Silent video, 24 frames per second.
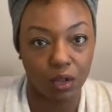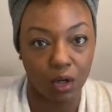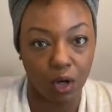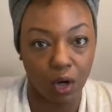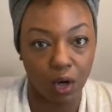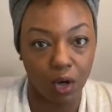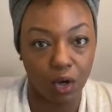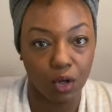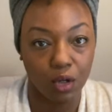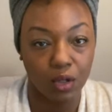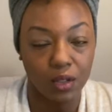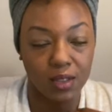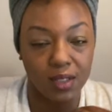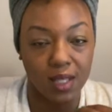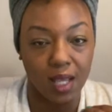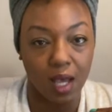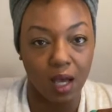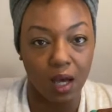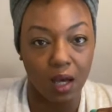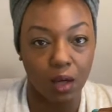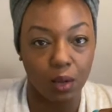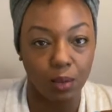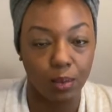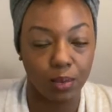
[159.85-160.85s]
Goals
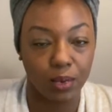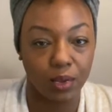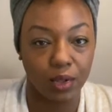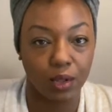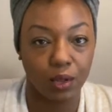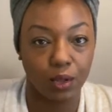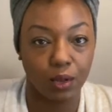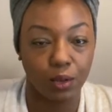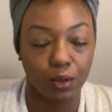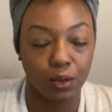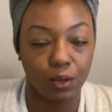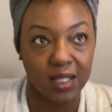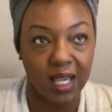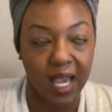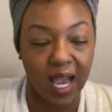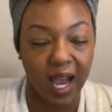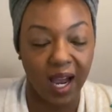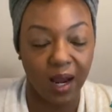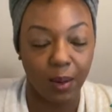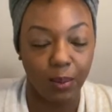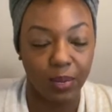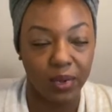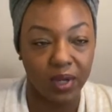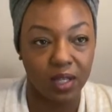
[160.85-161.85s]
help you
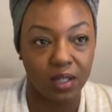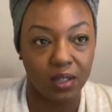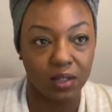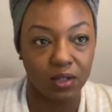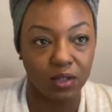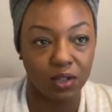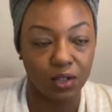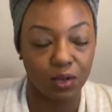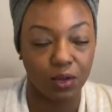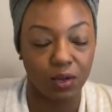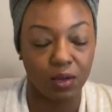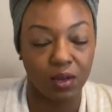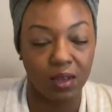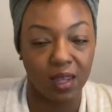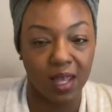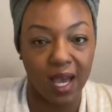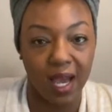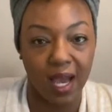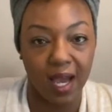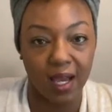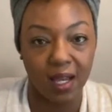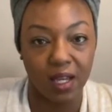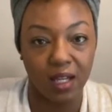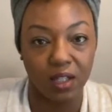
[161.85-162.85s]
tap into
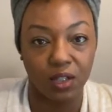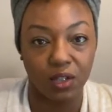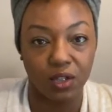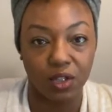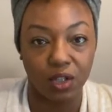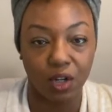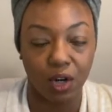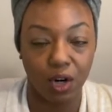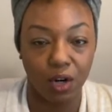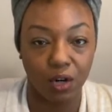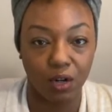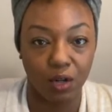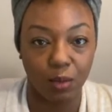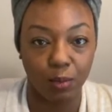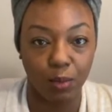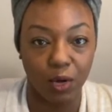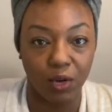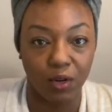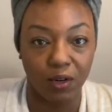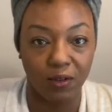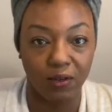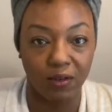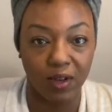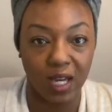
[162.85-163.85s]
that internal
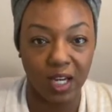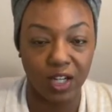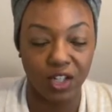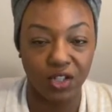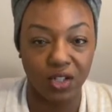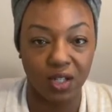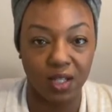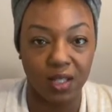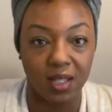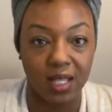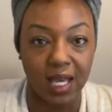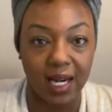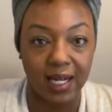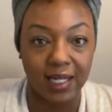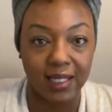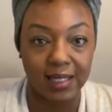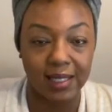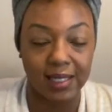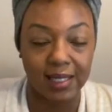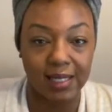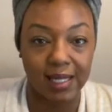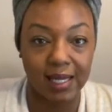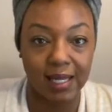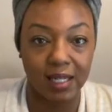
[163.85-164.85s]
motivation that
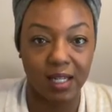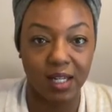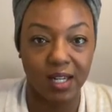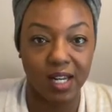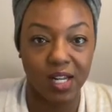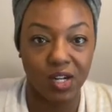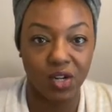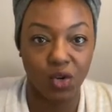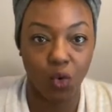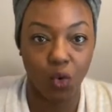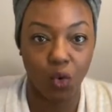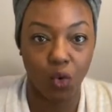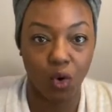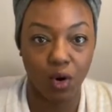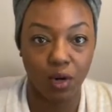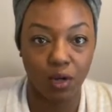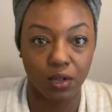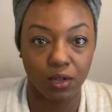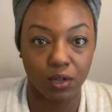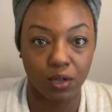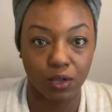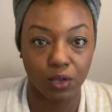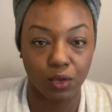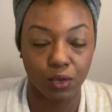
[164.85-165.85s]
is needed in
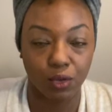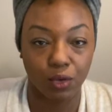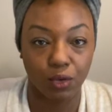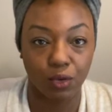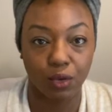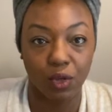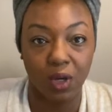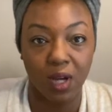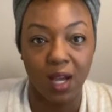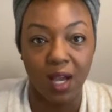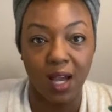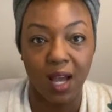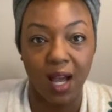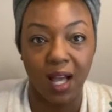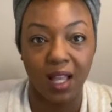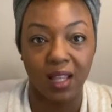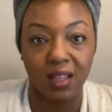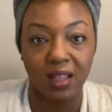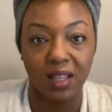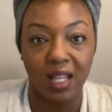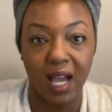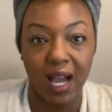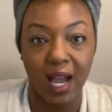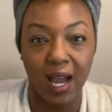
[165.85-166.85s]
order to
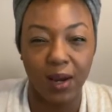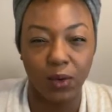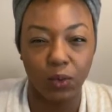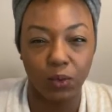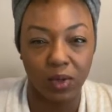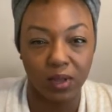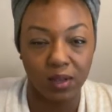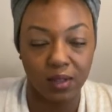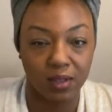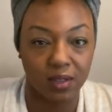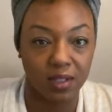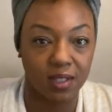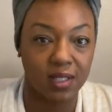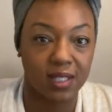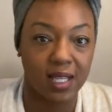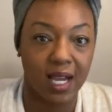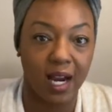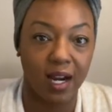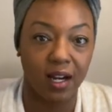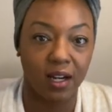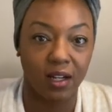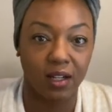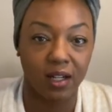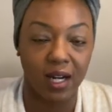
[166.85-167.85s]
align with the
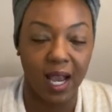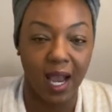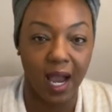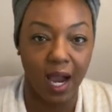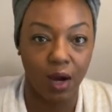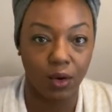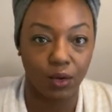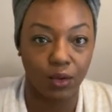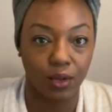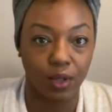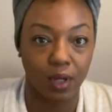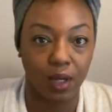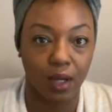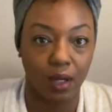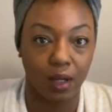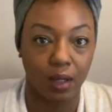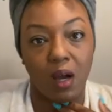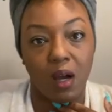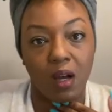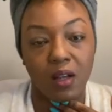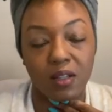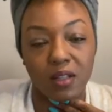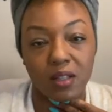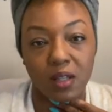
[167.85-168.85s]
desired outcome.
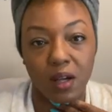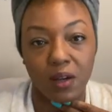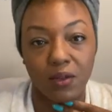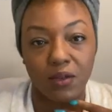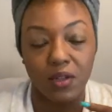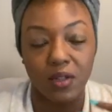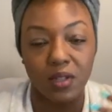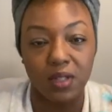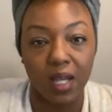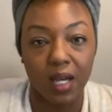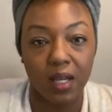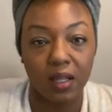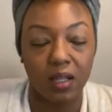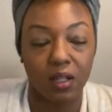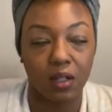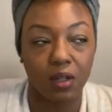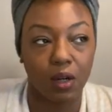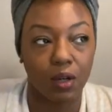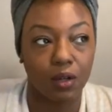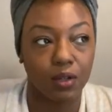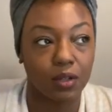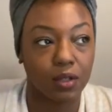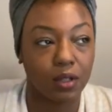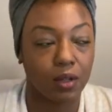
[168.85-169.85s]
Also, if you set your
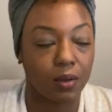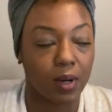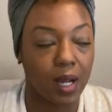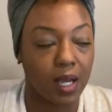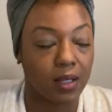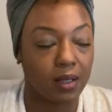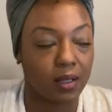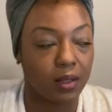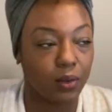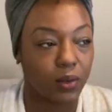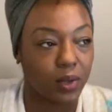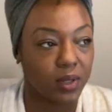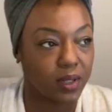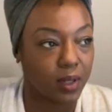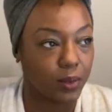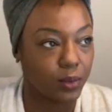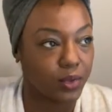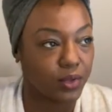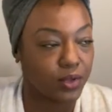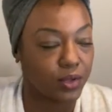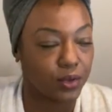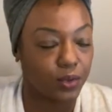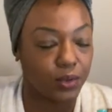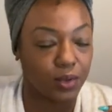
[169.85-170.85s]
goals correctly, what they
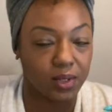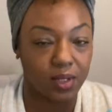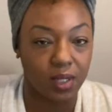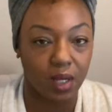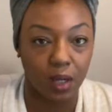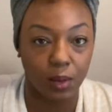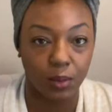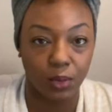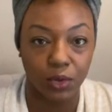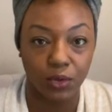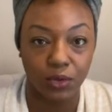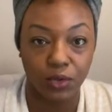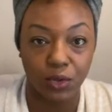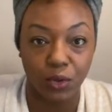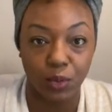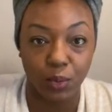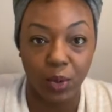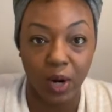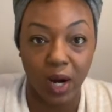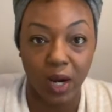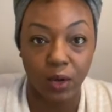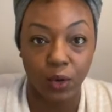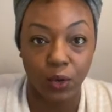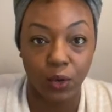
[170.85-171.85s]
will do is help you to
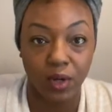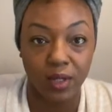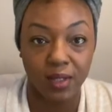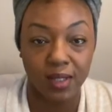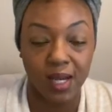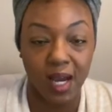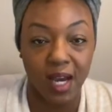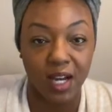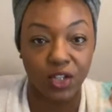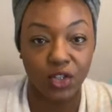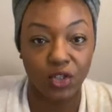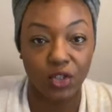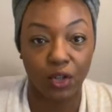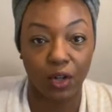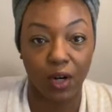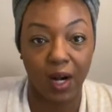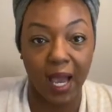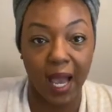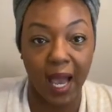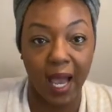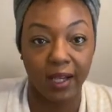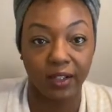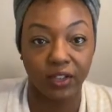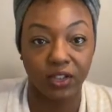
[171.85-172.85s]
prioritize your
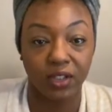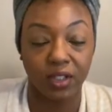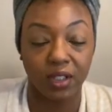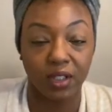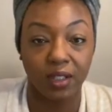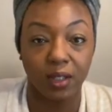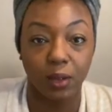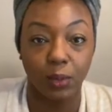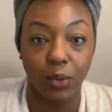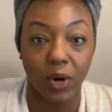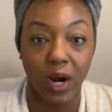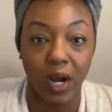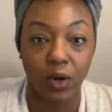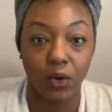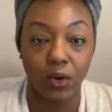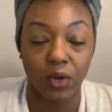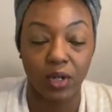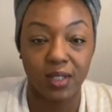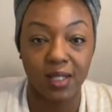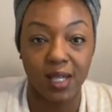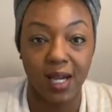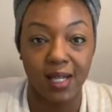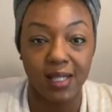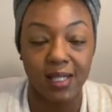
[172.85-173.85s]
action and
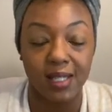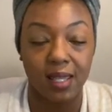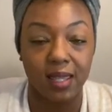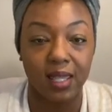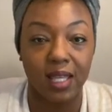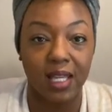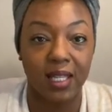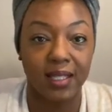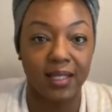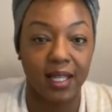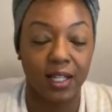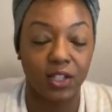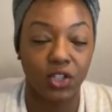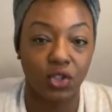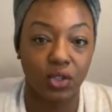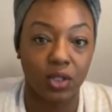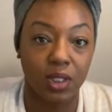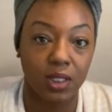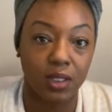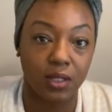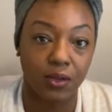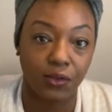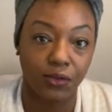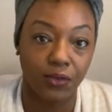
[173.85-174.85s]
prioritize the things that you
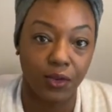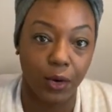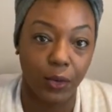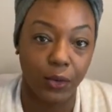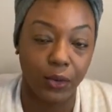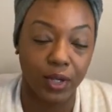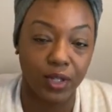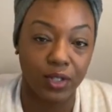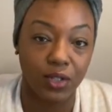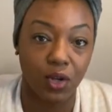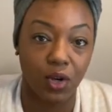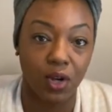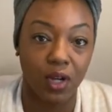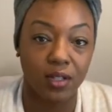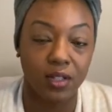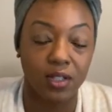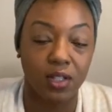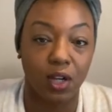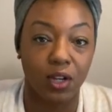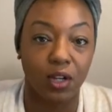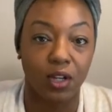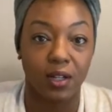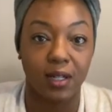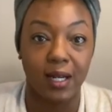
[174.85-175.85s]
need to focus on.
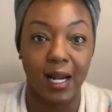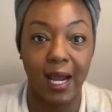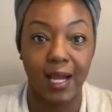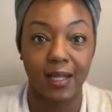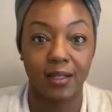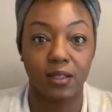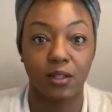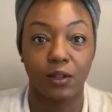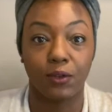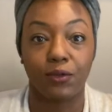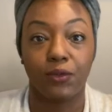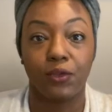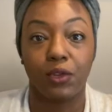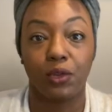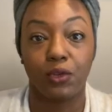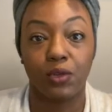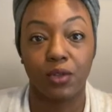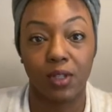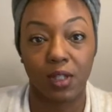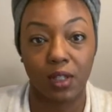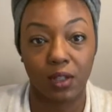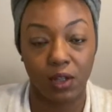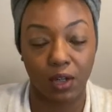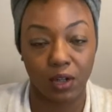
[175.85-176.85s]
So you're not
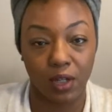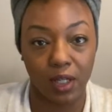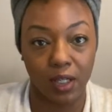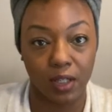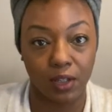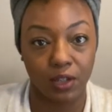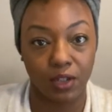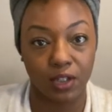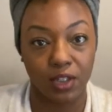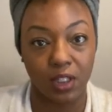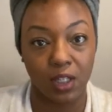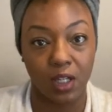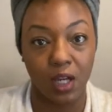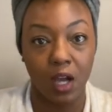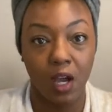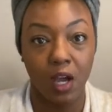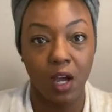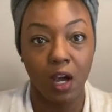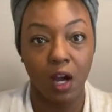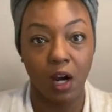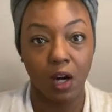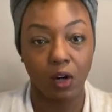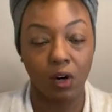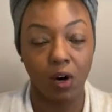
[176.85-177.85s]
diffusing your energy
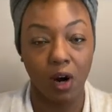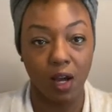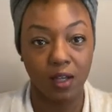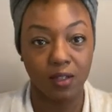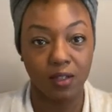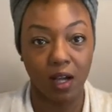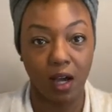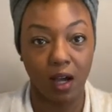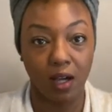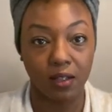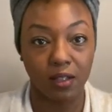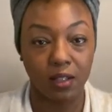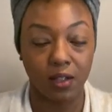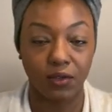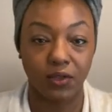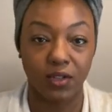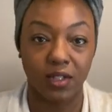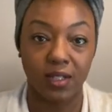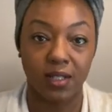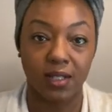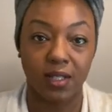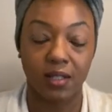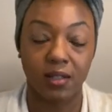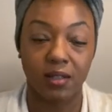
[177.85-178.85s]
across all
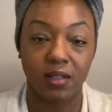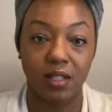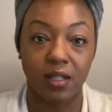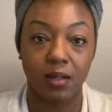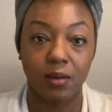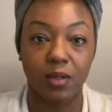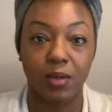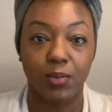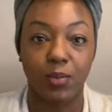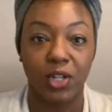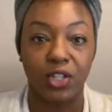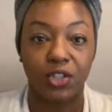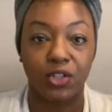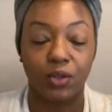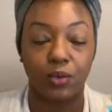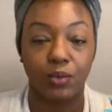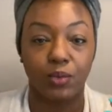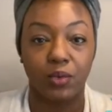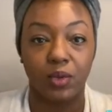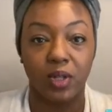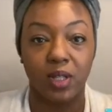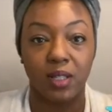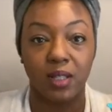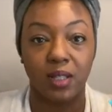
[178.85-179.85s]
different systems, but you're
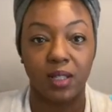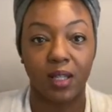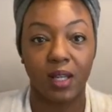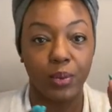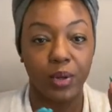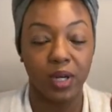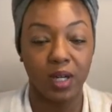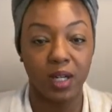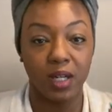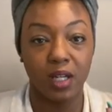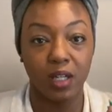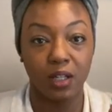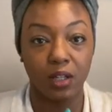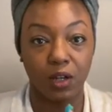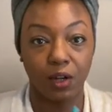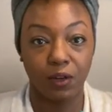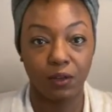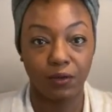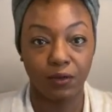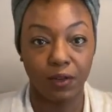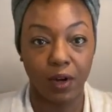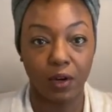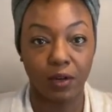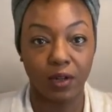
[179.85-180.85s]
really putting your
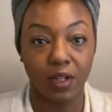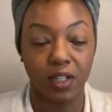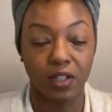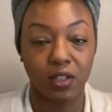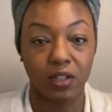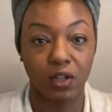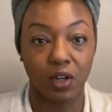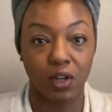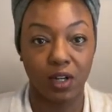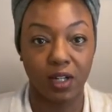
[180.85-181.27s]
focus, your